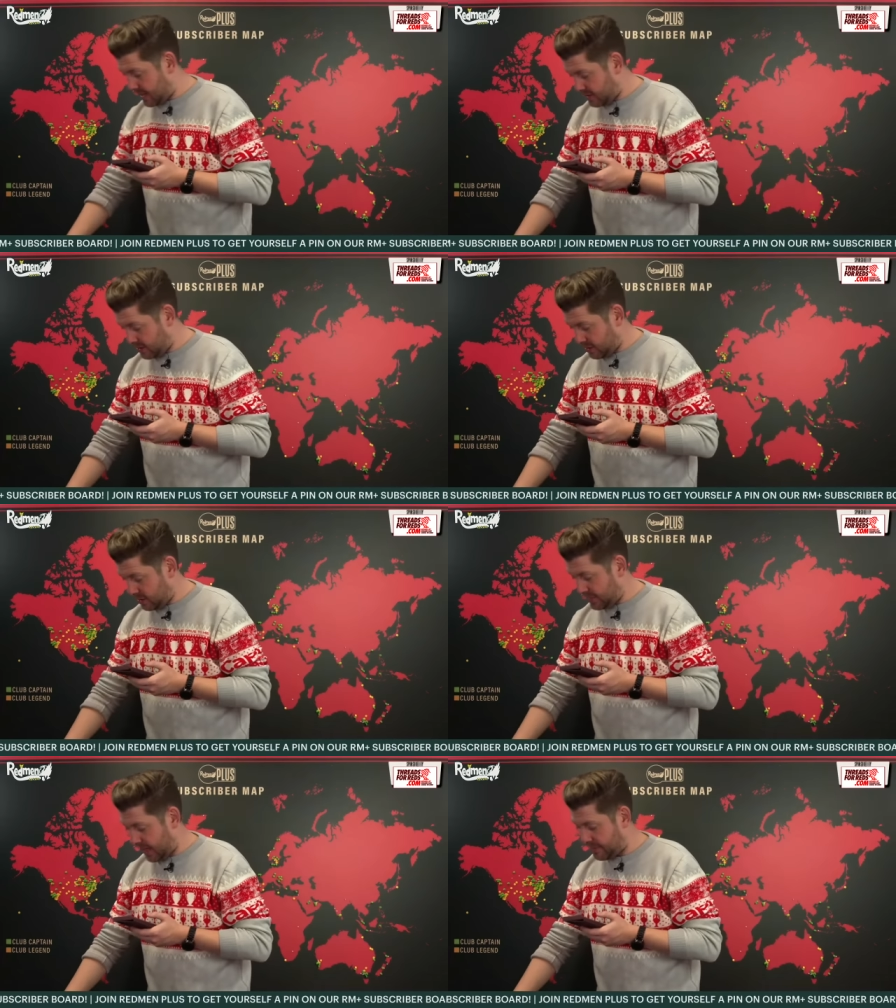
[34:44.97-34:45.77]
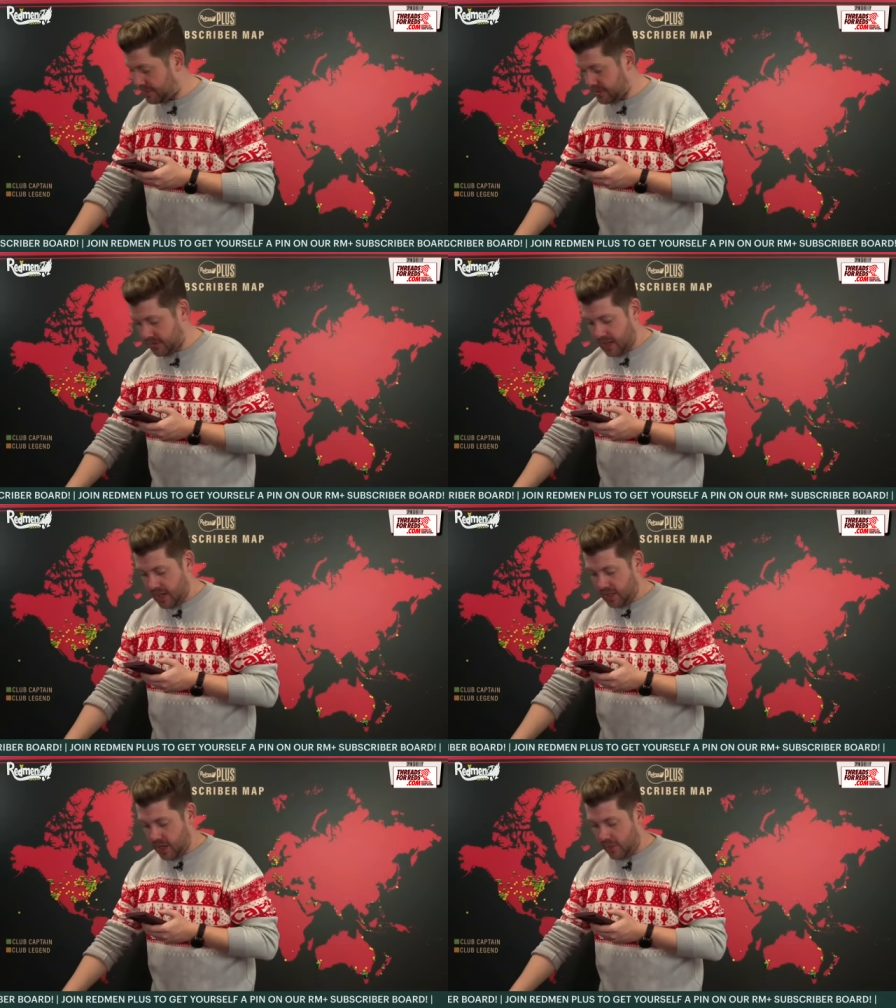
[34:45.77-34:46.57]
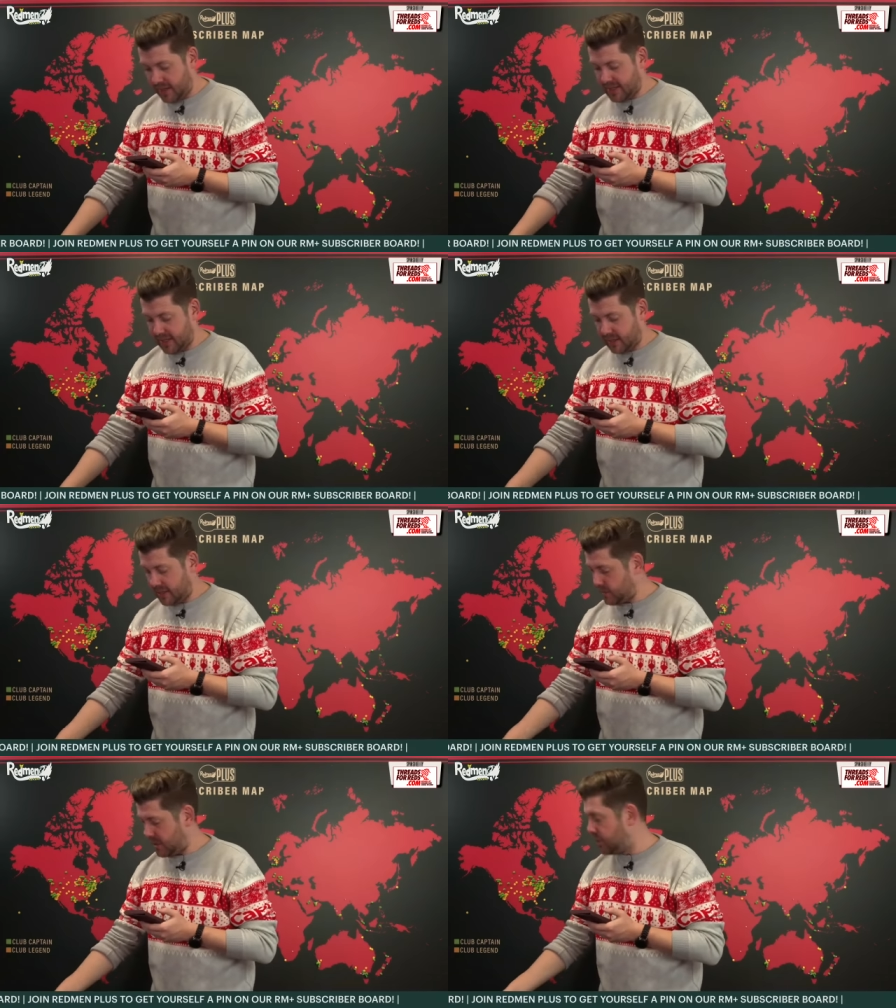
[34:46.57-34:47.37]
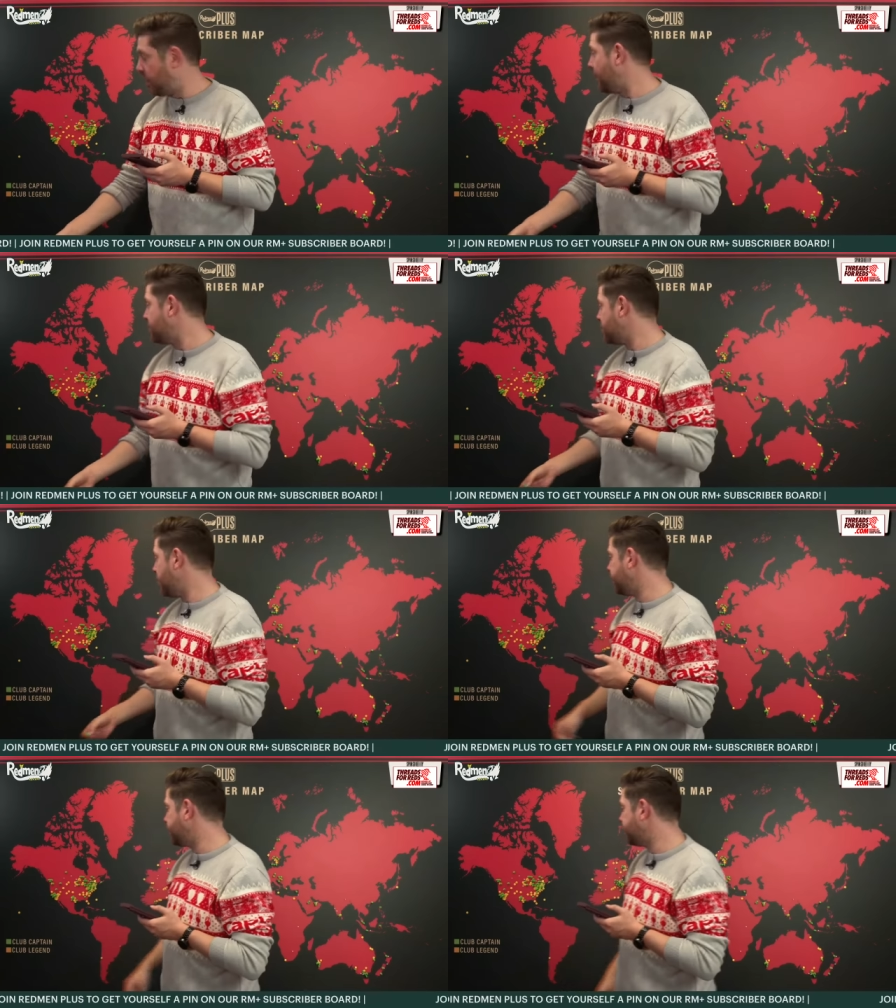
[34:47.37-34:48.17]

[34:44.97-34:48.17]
Another club captain. No idea on this. Where's New Hampshire, mate?